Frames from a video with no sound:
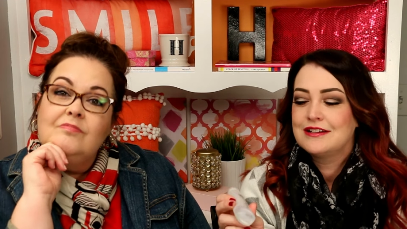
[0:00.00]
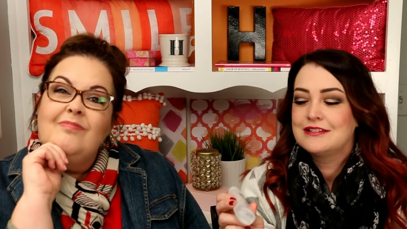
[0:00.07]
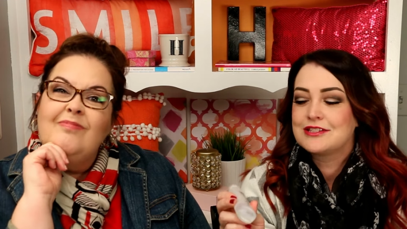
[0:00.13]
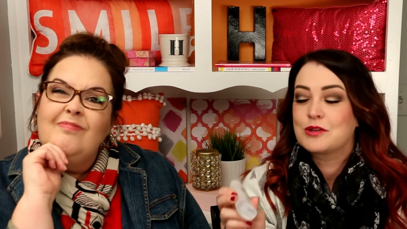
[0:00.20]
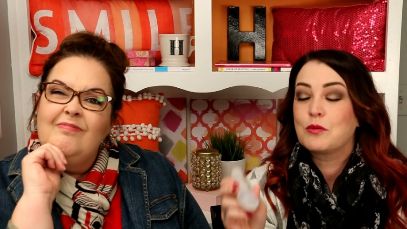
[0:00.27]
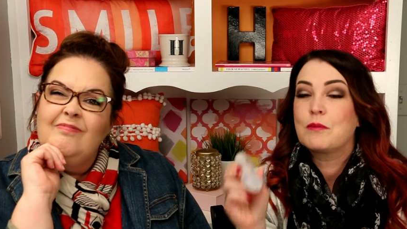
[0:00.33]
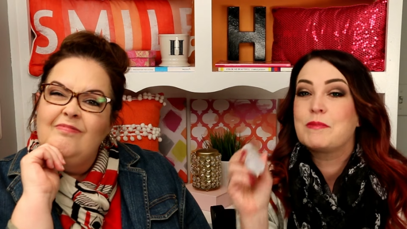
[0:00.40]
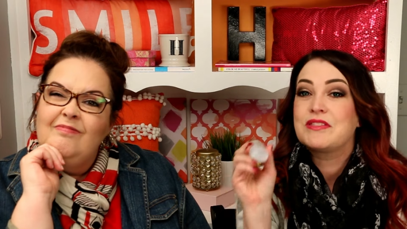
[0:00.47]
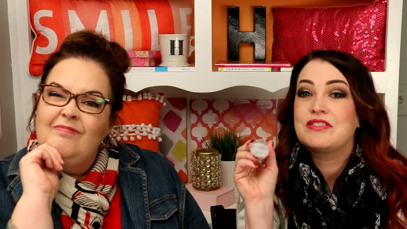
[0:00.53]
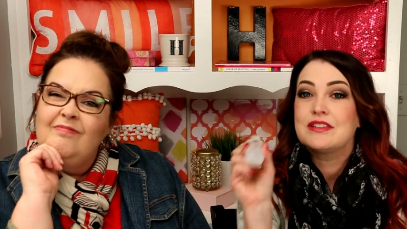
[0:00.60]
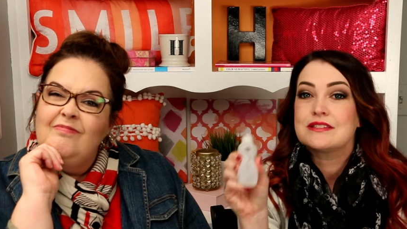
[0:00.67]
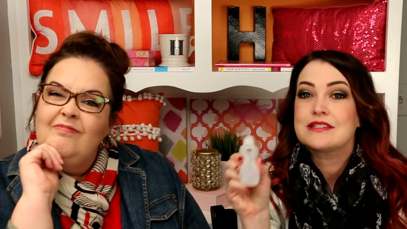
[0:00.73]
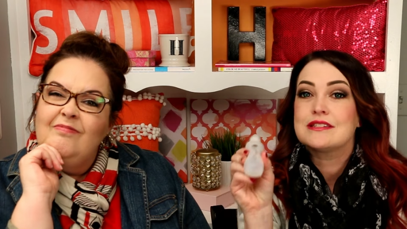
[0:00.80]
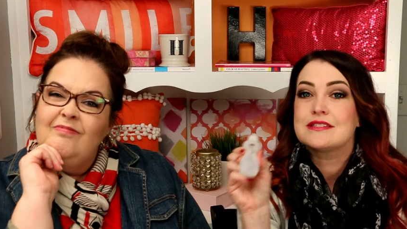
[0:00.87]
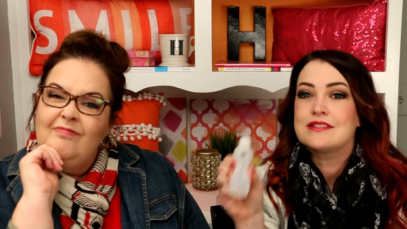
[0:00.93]
Speaker 1: So, but
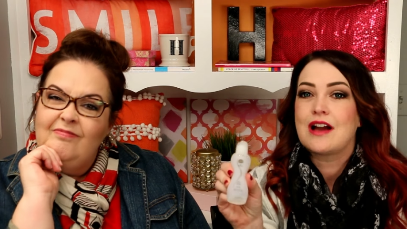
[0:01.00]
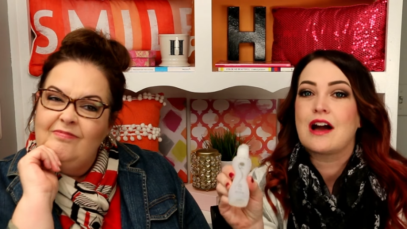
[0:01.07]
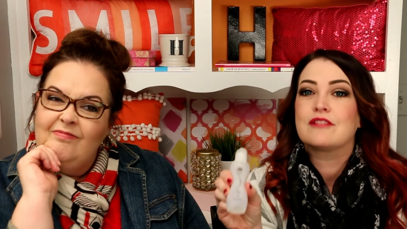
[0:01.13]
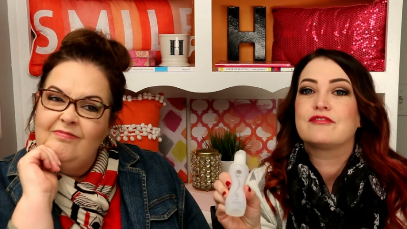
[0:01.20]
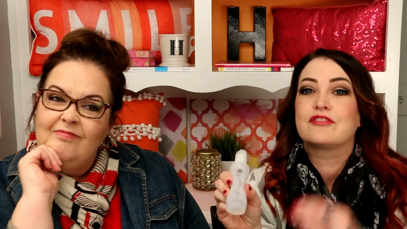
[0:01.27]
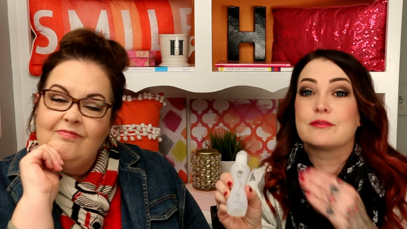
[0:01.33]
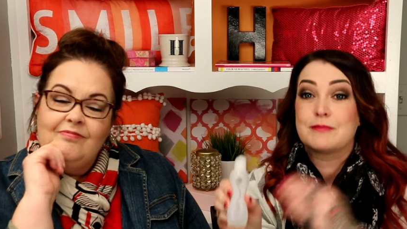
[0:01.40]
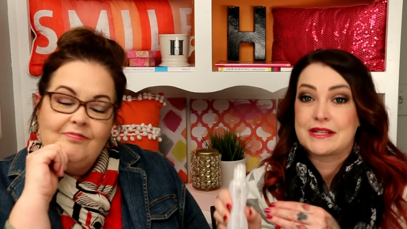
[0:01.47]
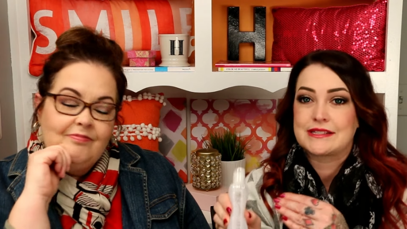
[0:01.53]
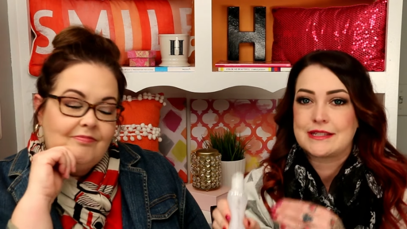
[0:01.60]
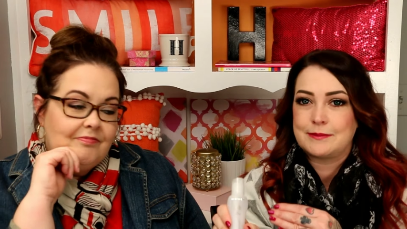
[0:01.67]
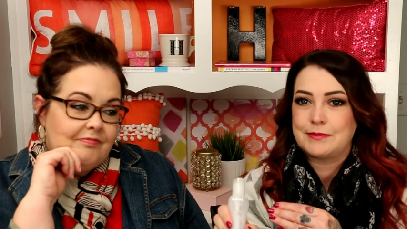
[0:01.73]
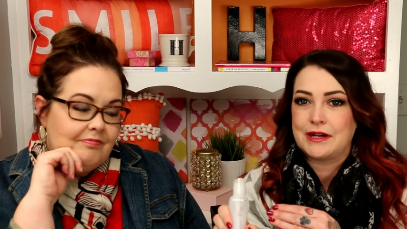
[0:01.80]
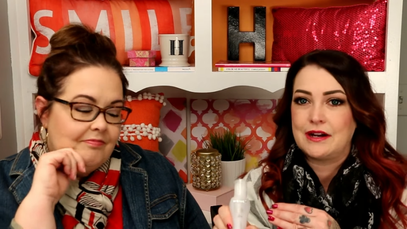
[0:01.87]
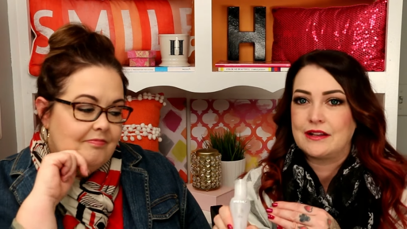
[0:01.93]
this is not for
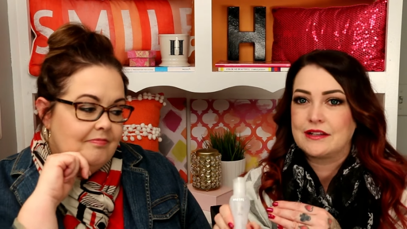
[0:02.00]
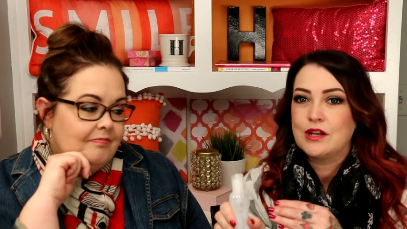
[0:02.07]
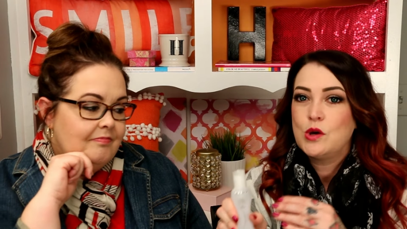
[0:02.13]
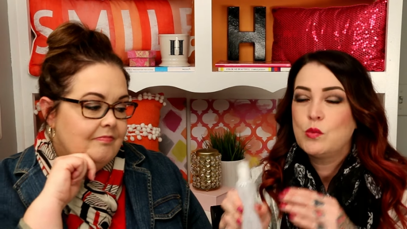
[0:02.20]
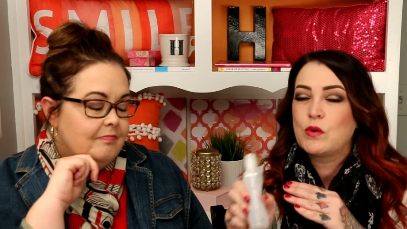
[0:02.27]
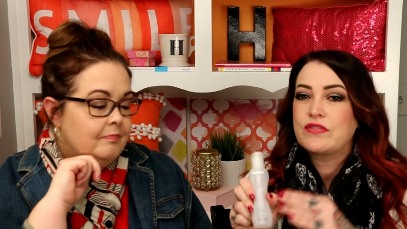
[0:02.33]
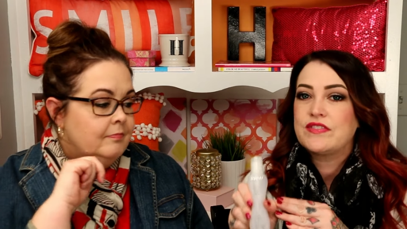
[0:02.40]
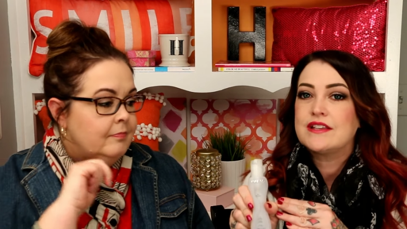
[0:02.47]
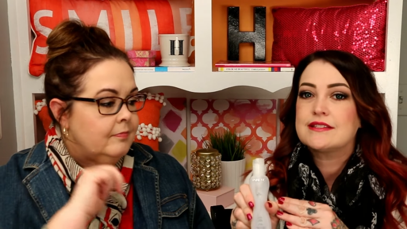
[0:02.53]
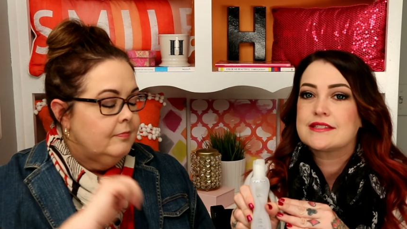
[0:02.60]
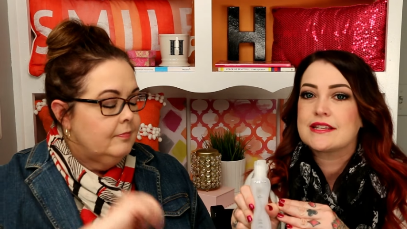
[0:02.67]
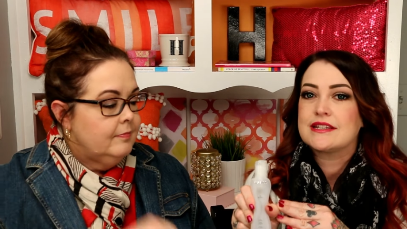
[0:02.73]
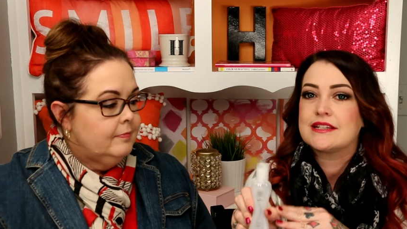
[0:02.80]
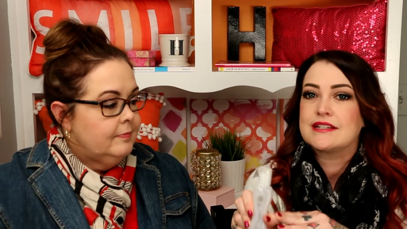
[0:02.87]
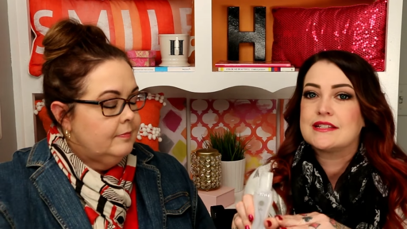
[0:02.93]
messy bun. What
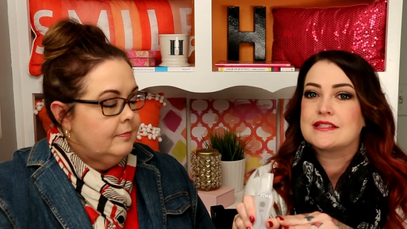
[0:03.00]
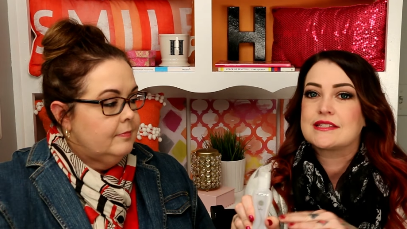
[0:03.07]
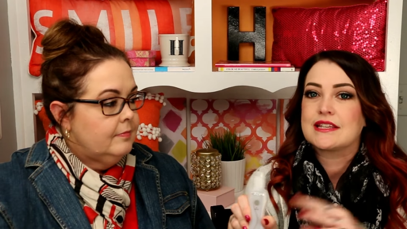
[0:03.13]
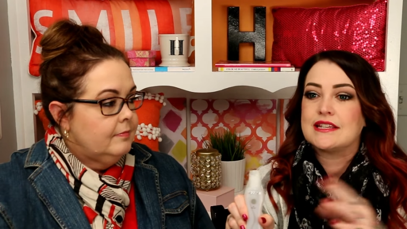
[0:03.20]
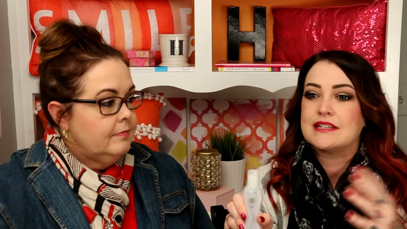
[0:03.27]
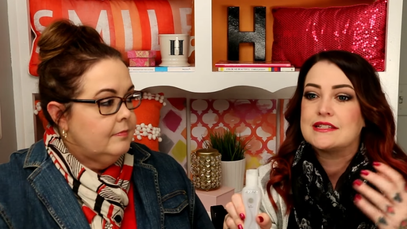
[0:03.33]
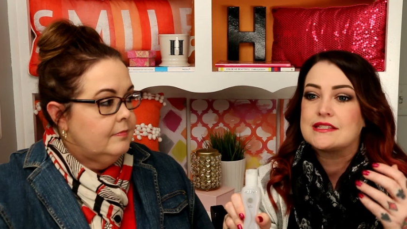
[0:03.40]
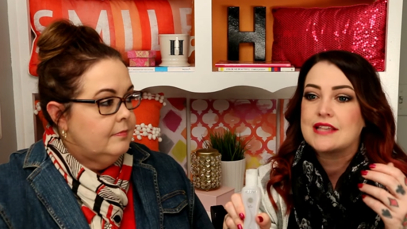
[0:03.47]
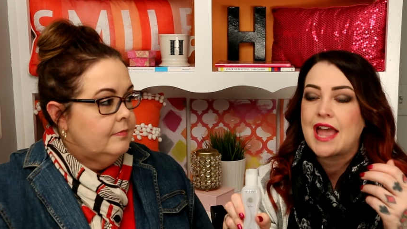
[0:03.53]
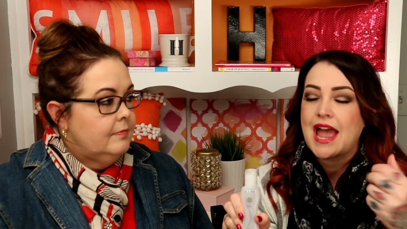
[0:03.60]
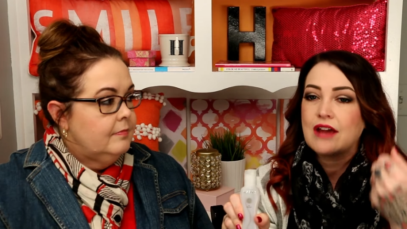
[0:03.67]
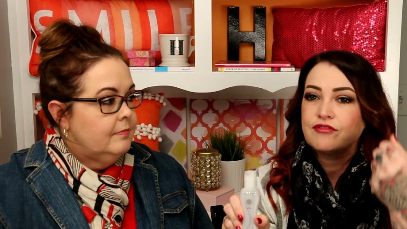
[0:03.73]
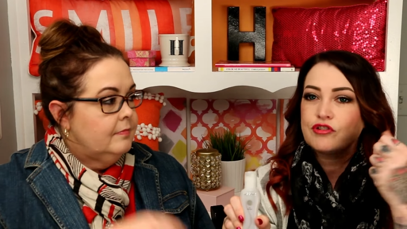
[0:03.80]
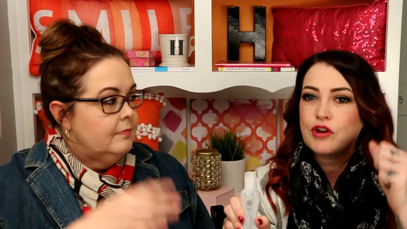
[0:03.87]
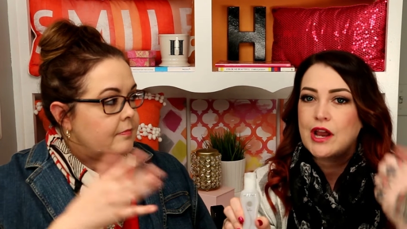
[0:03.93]
this is, is
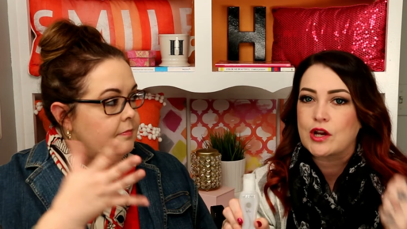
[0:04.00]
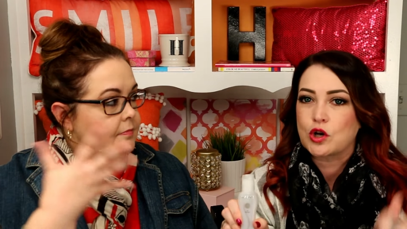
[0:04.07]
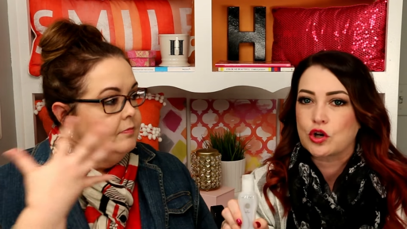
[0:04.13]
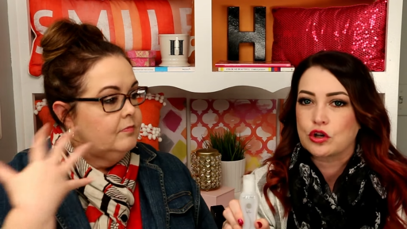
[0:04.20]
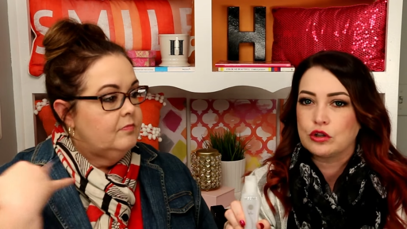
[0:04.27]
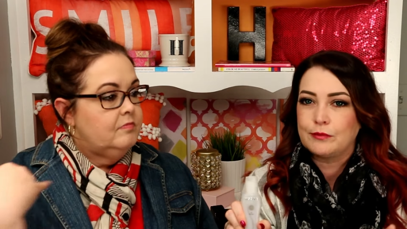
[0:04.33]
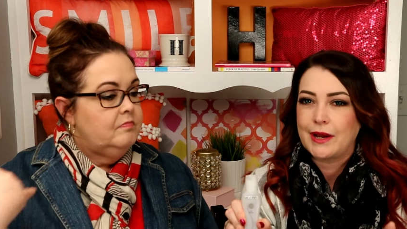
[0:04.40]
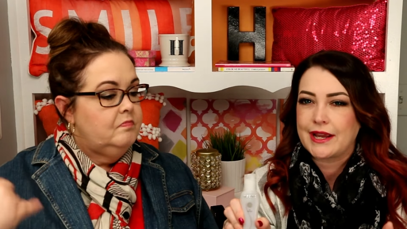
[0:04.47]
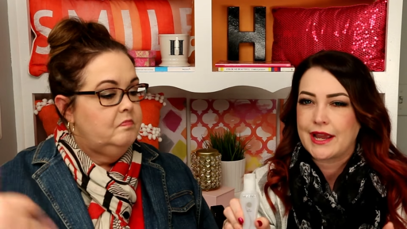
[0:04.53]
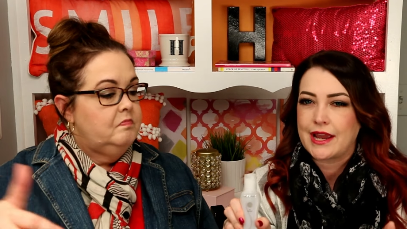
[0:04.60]
after I curl my